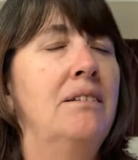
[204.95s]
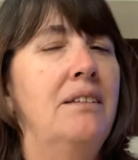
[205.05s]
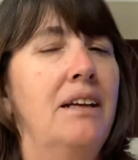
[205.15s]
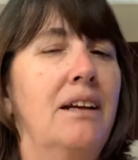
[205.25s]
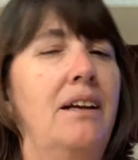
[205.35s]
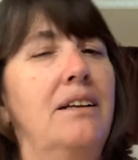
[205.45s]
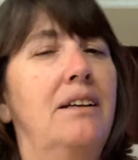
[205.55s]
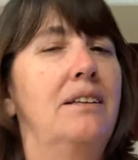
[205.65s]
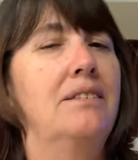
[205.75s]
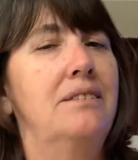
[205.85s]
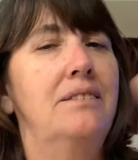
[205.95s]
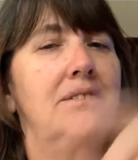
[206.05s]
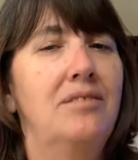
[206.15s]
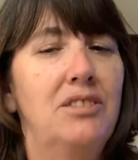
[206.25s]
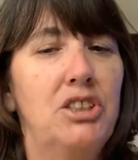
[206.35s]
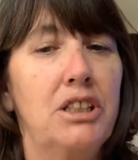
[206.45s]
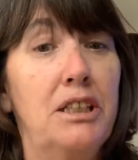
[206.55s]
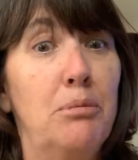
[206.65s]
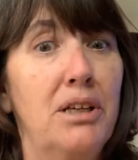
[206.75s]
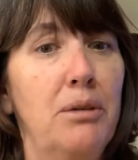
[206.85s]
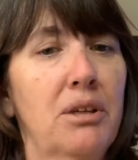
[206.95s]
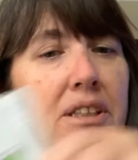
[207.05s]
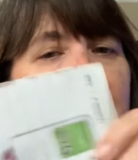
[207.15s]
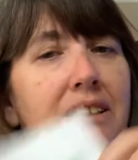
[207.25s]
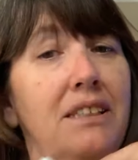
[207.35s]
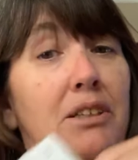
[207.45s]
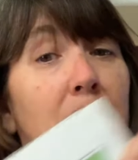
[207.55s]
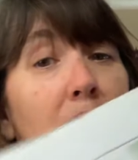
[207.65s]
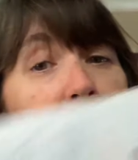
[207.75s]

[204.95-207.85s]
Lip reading: they kind of took liberty with it and did their own